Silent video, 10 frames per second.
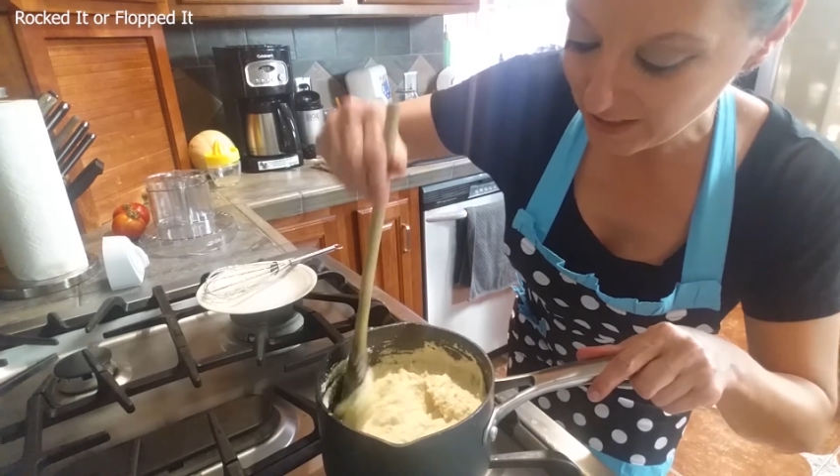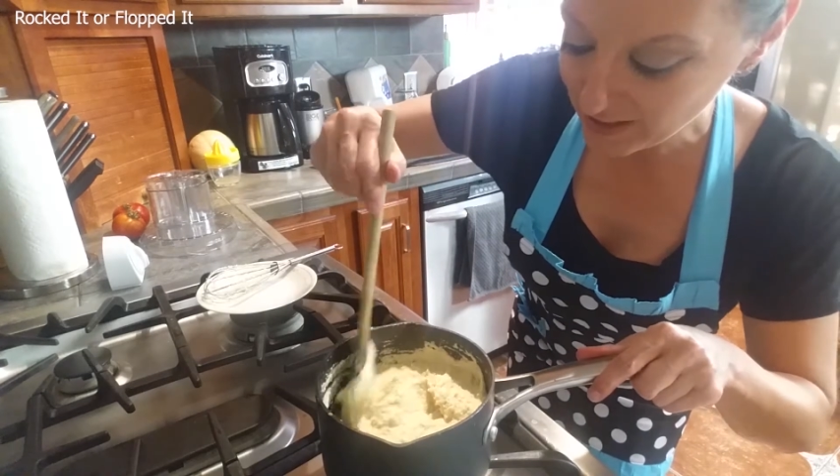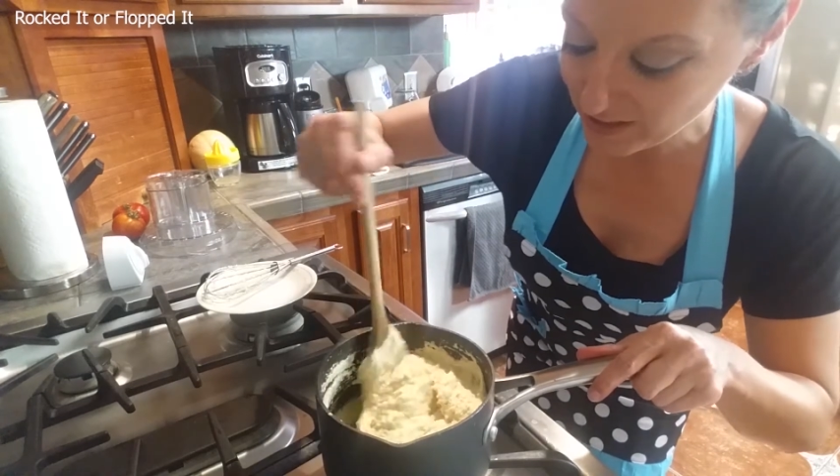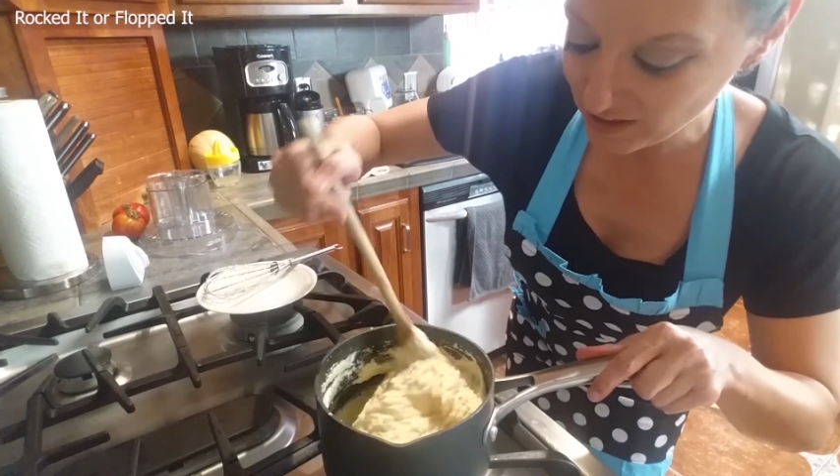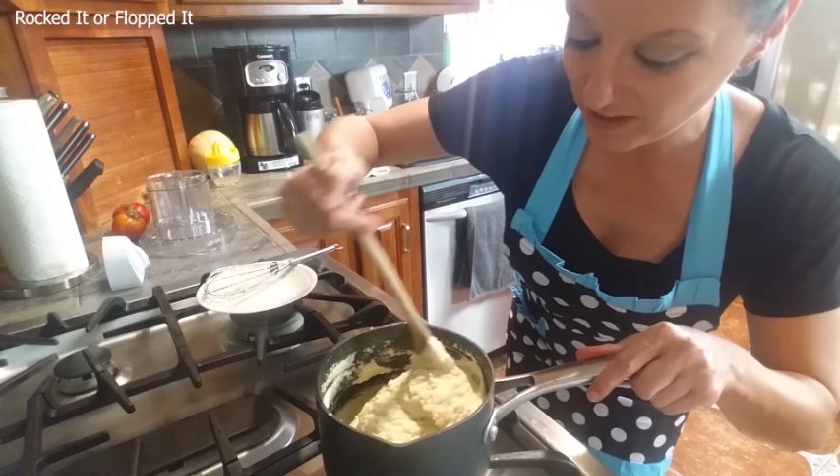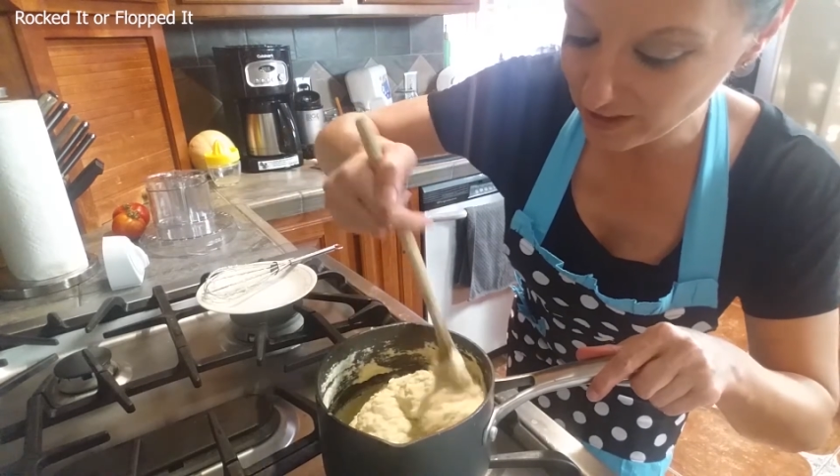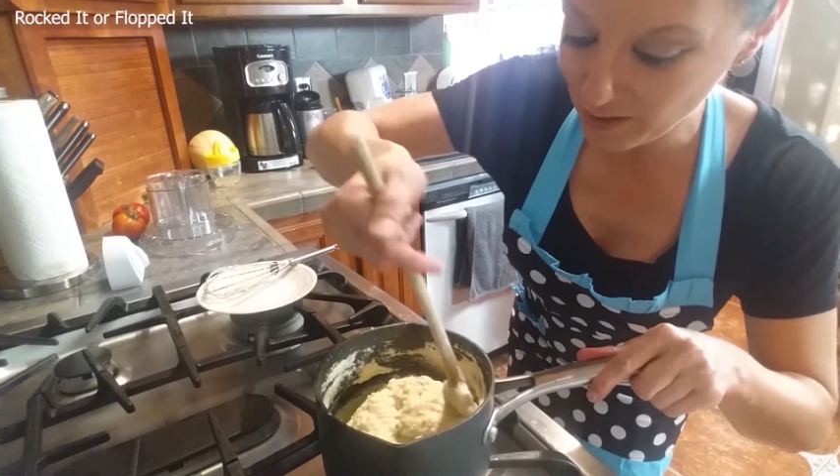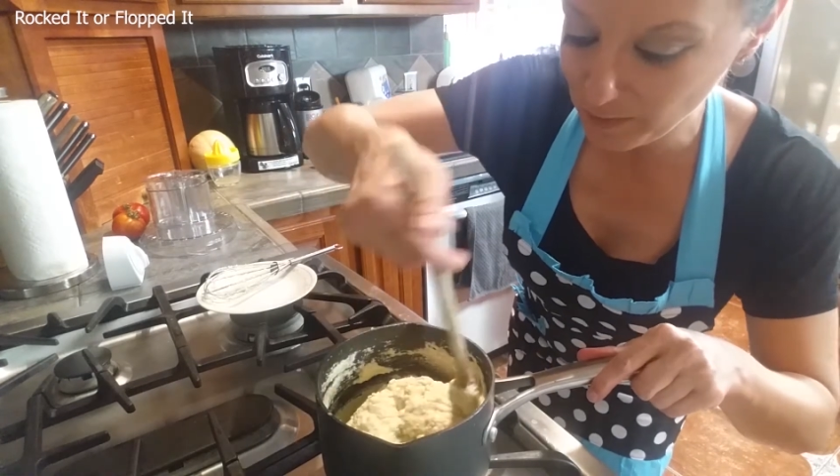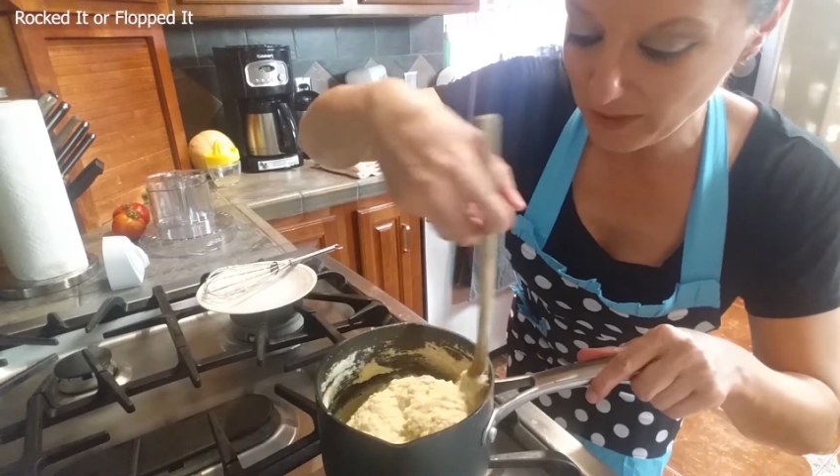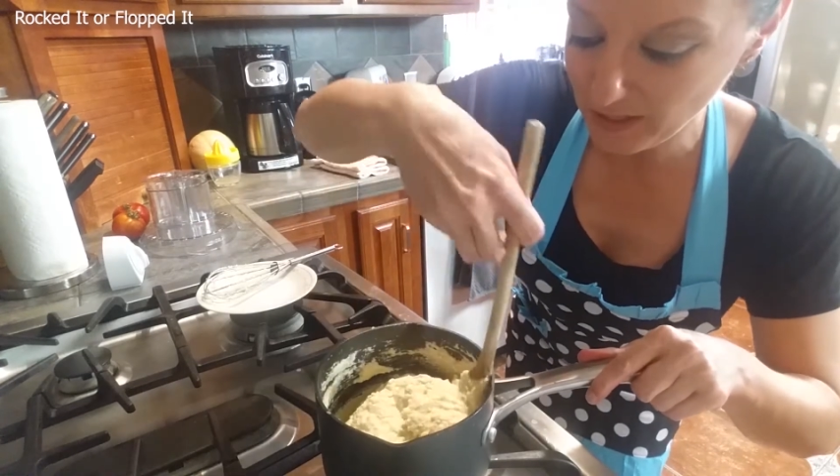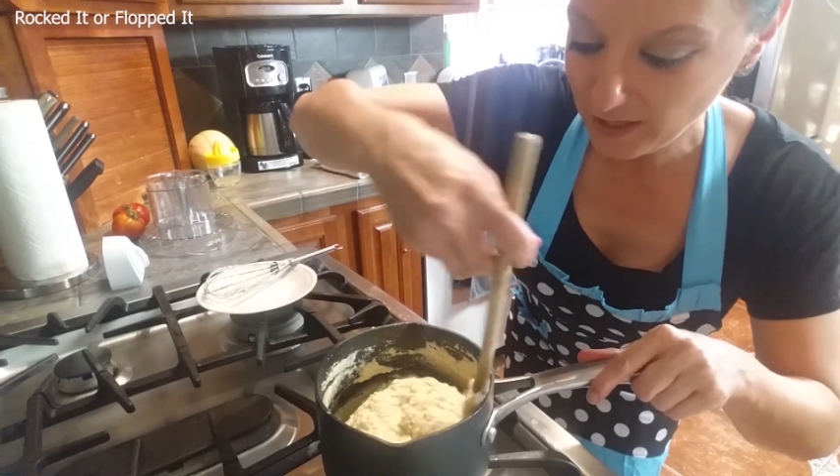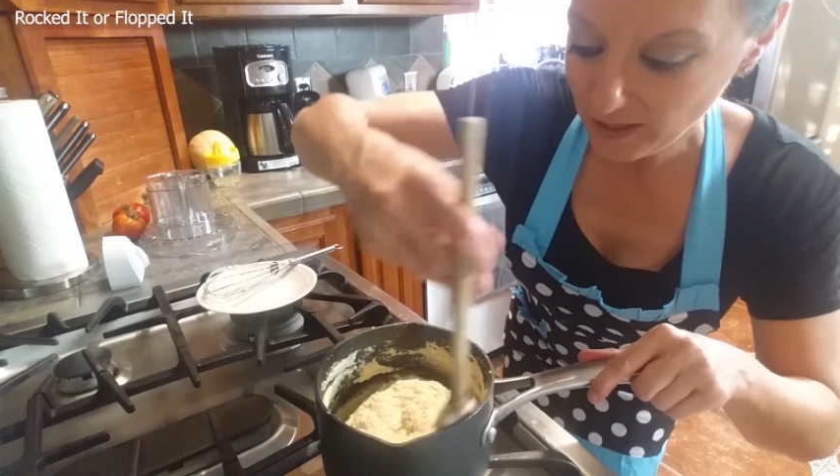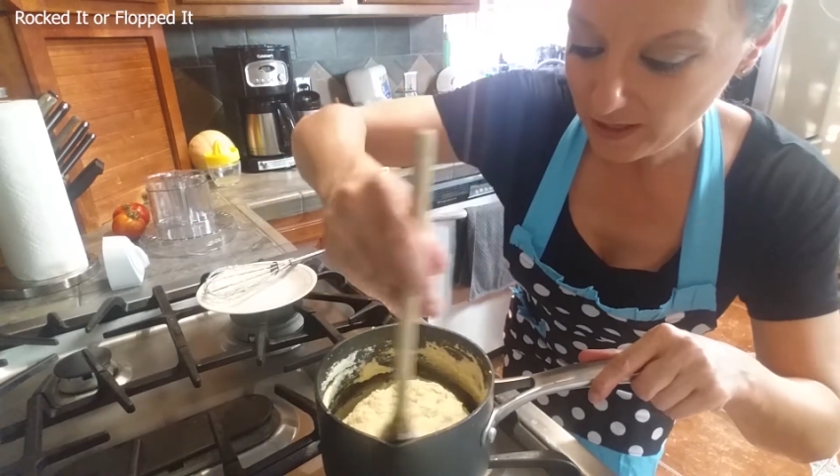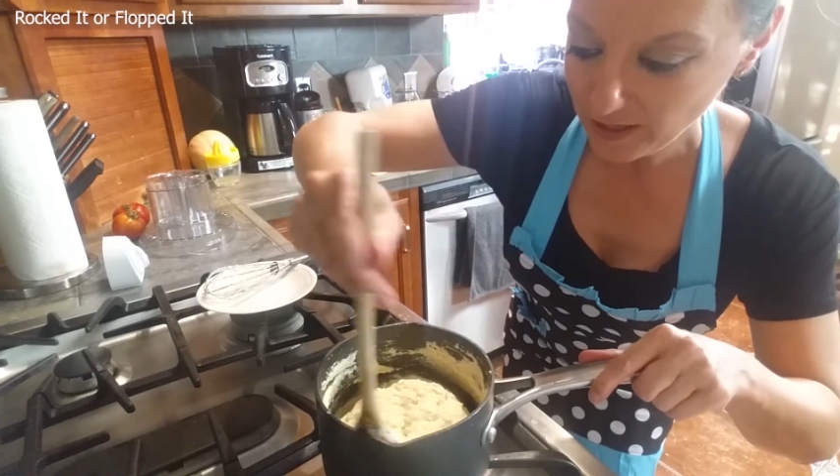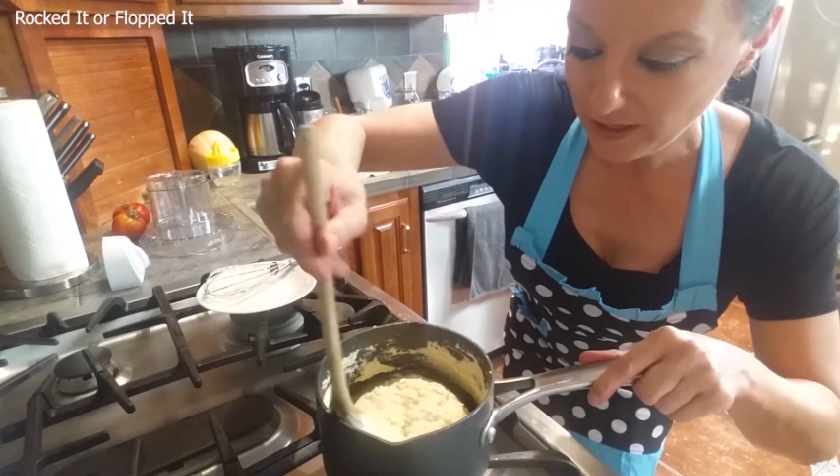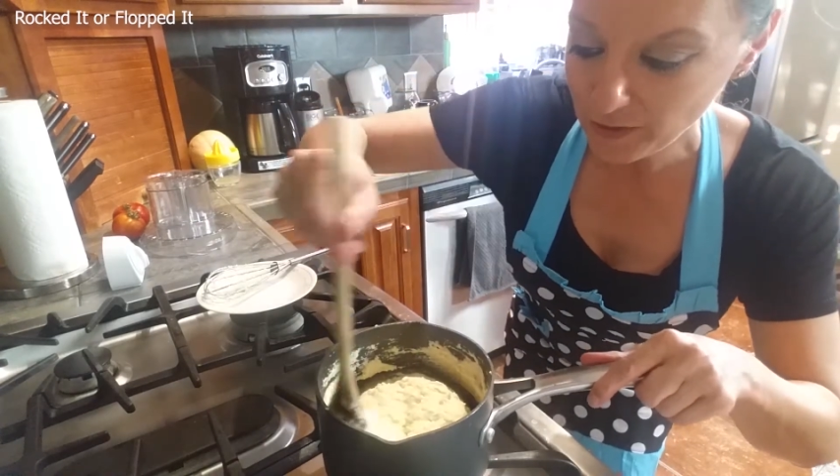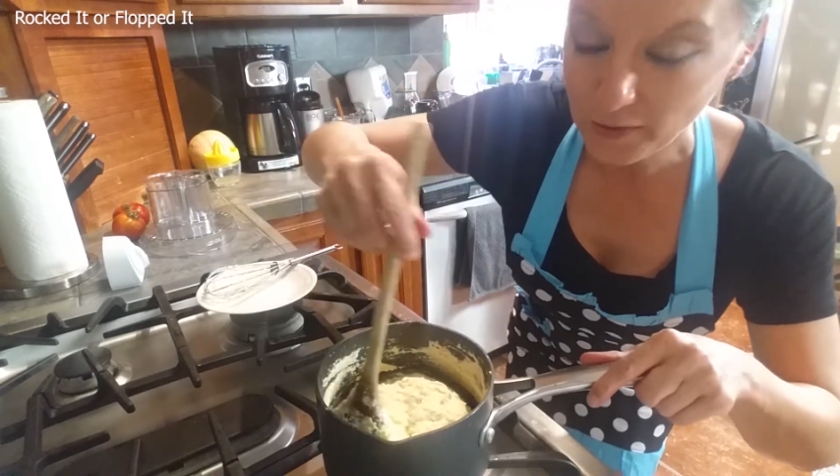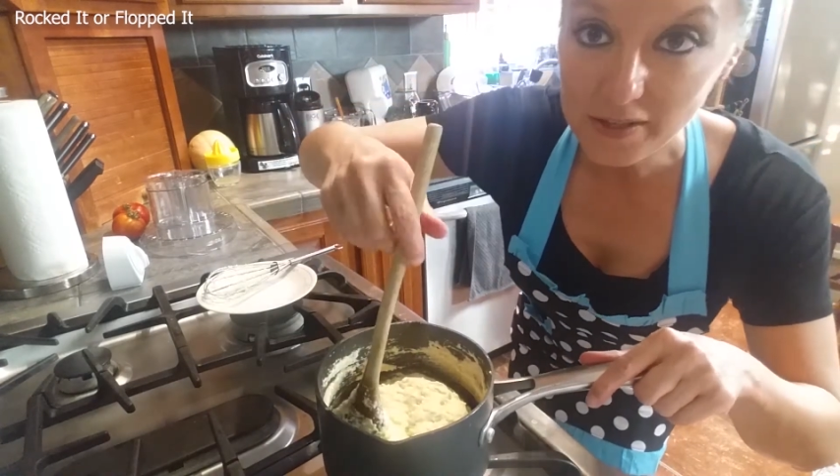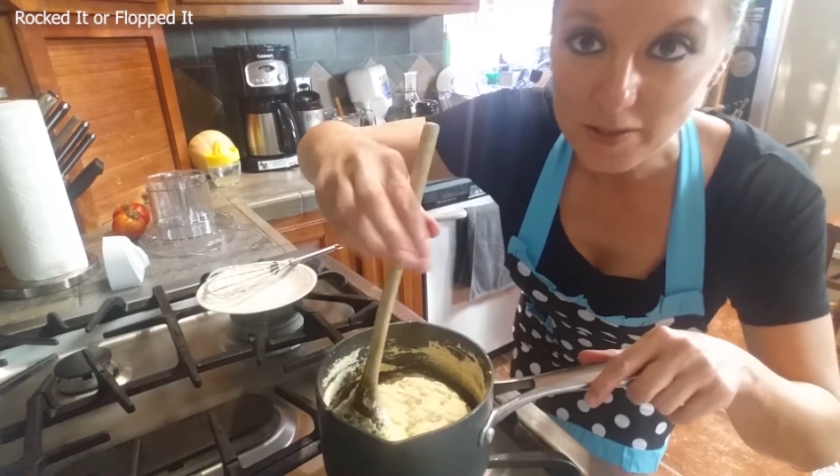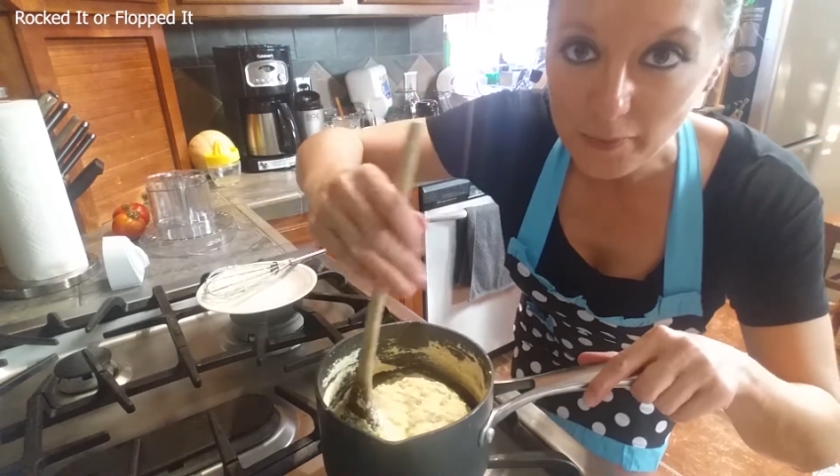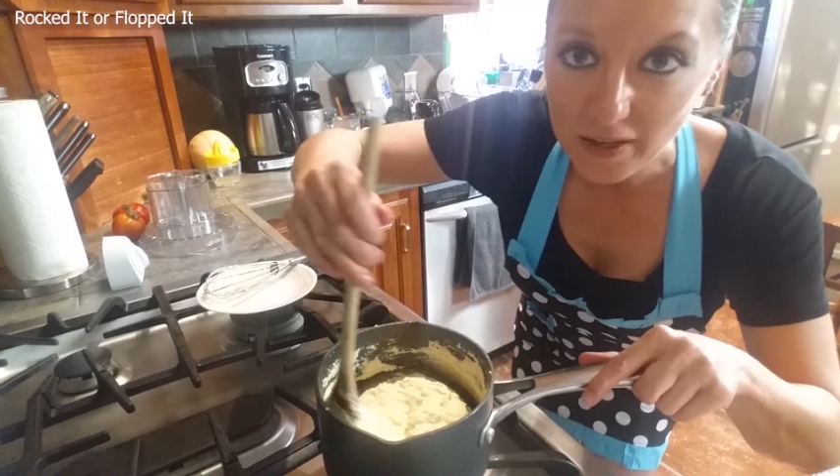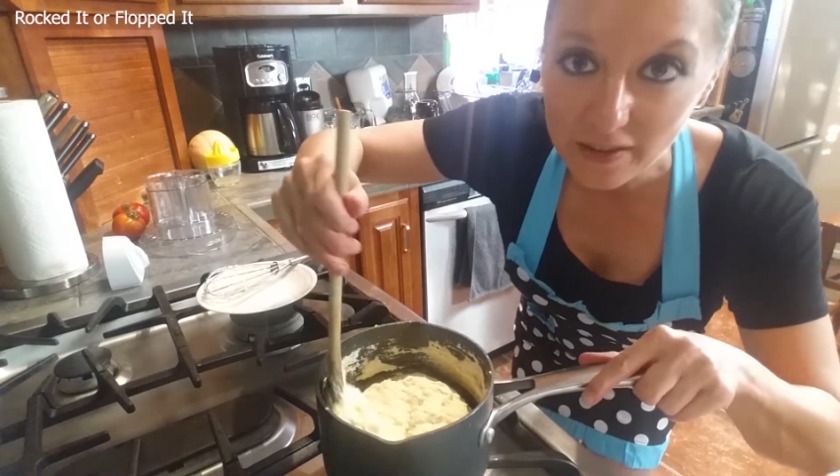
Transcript: It's just gonna be in a recipe